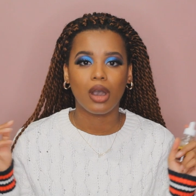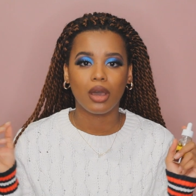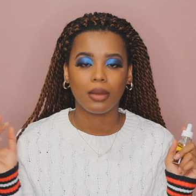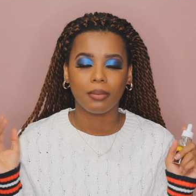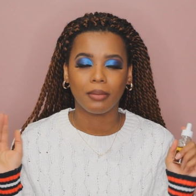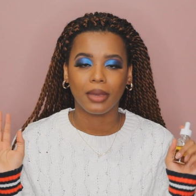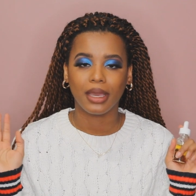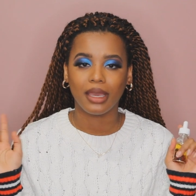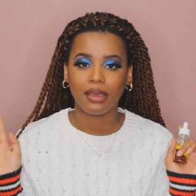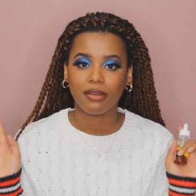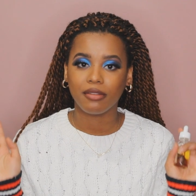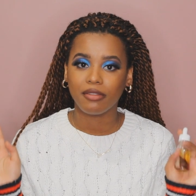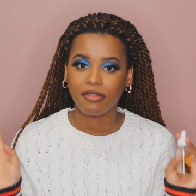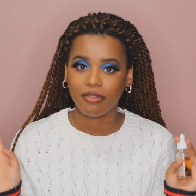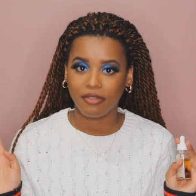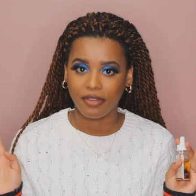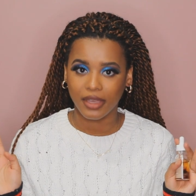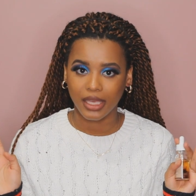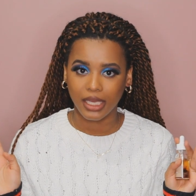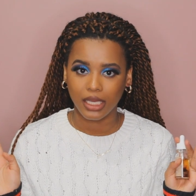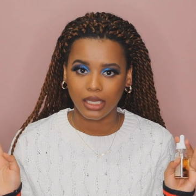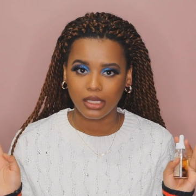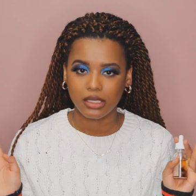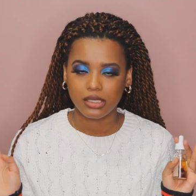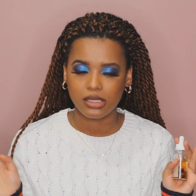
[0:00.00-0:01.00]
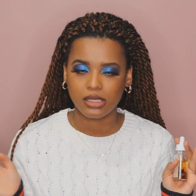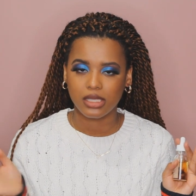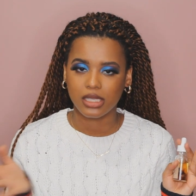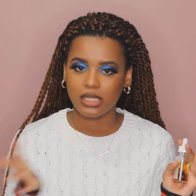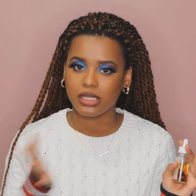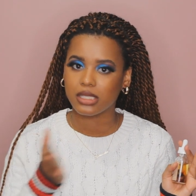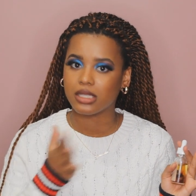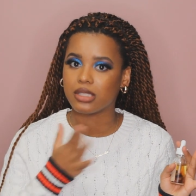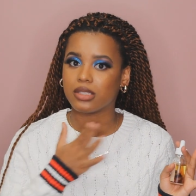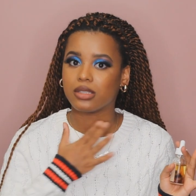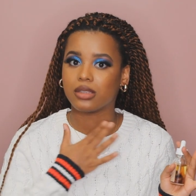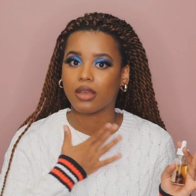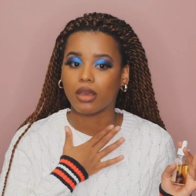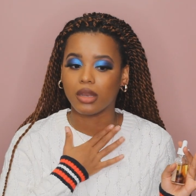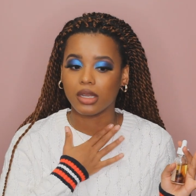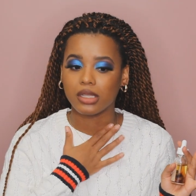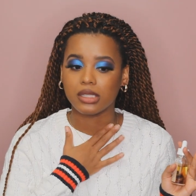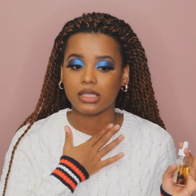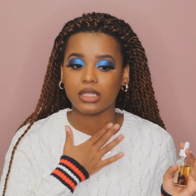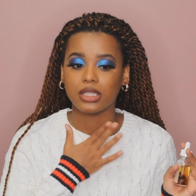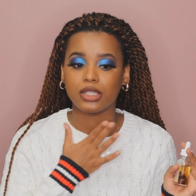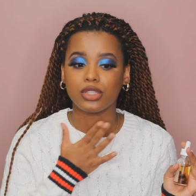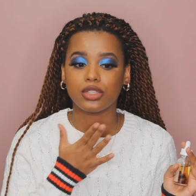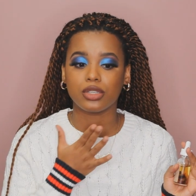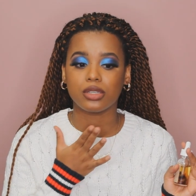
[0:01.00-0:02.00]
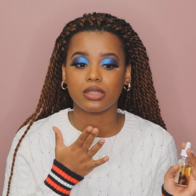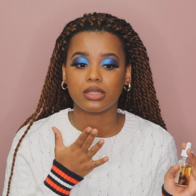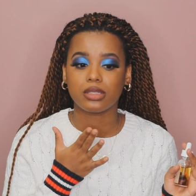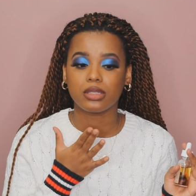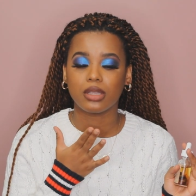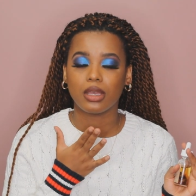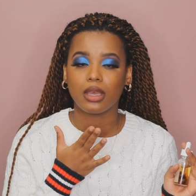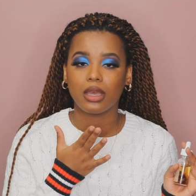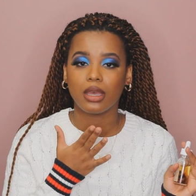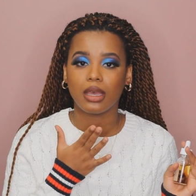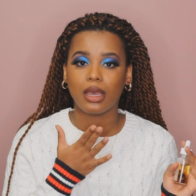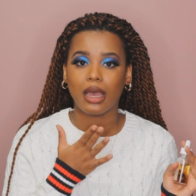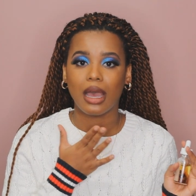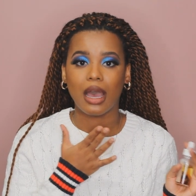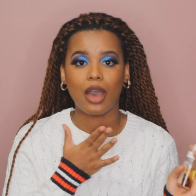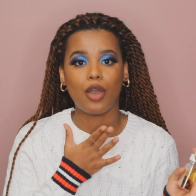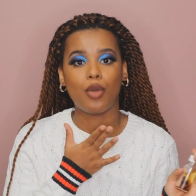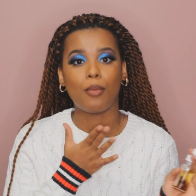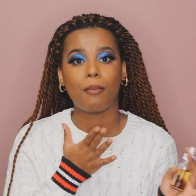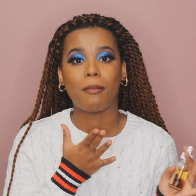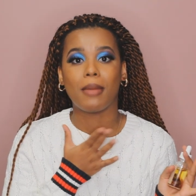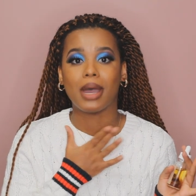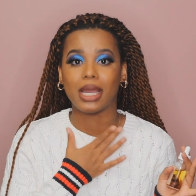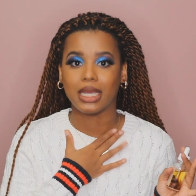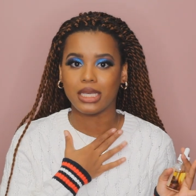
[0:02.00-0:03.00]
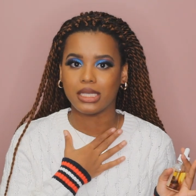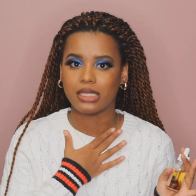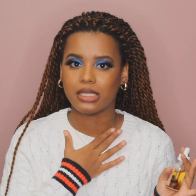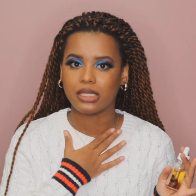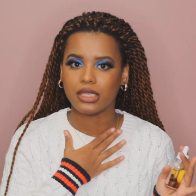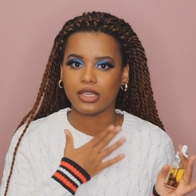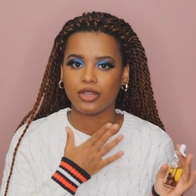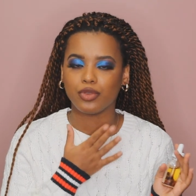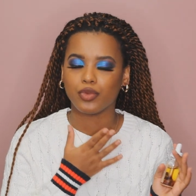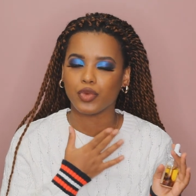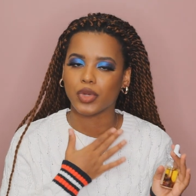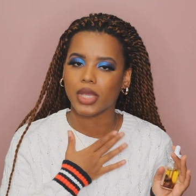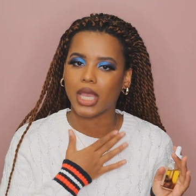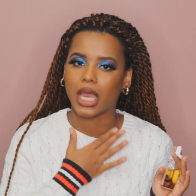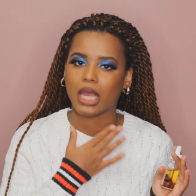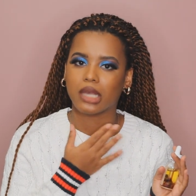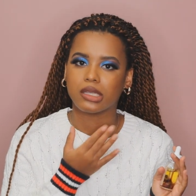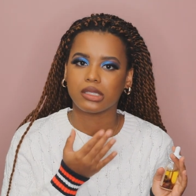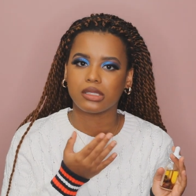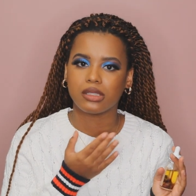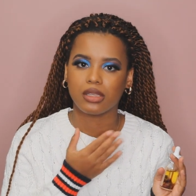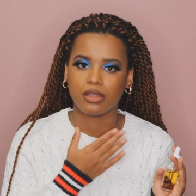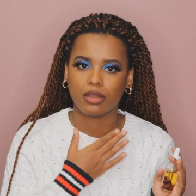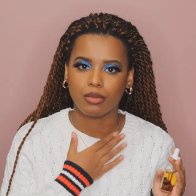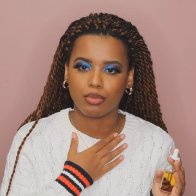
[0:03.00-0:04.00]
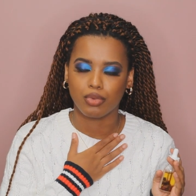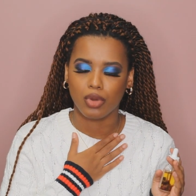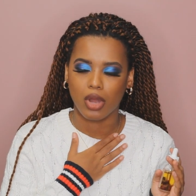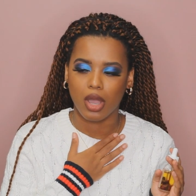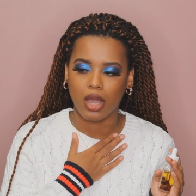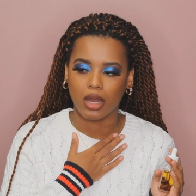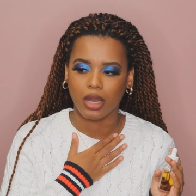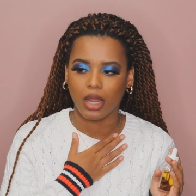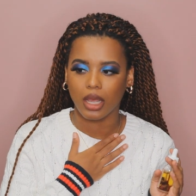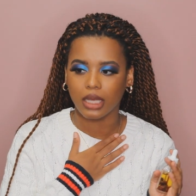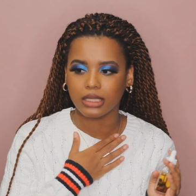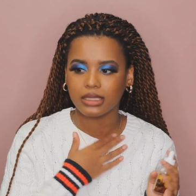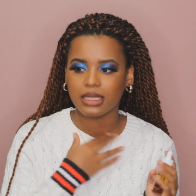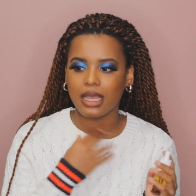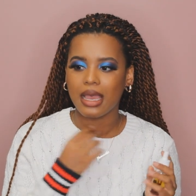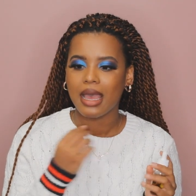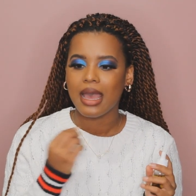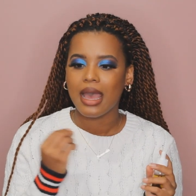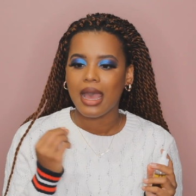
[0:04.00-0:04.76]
on my face, this is honestly just how my skin reacts to the product.